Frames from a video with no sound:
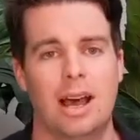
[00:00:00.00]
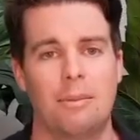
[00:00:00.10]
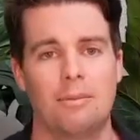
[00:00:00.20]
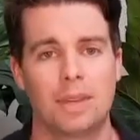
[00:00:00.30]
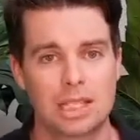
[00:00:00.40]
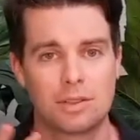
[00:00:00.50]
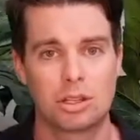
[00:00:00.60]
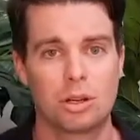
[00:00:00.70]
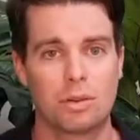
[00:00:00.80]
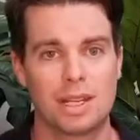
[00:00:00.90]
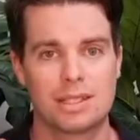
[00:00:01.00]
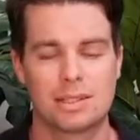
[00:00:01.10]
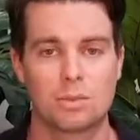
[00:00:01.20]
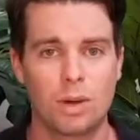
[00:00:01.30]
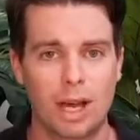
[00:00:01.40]
That's for two reasons.
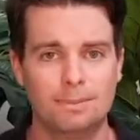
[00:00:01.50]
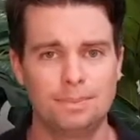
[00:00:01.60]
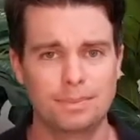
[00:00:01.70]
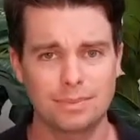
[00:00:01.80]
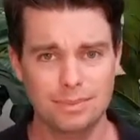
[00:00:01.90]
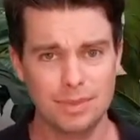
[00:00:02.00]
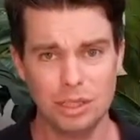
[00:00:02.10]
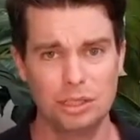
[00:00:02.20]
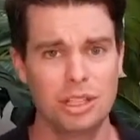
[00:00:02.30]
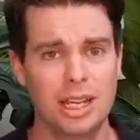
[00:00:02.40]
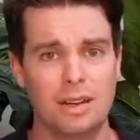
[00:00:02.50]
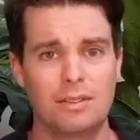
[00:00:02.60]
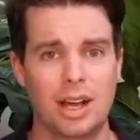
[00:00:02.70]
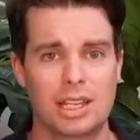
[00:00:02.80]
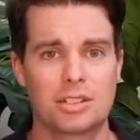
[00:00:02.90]
One, you can get
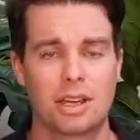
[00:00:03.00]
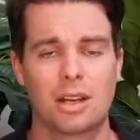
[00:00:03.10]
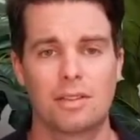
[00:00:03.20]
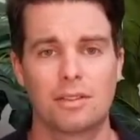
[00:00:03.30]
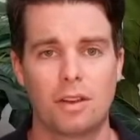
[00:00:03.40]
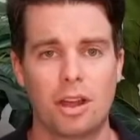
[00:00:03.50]
advice straight over the phone.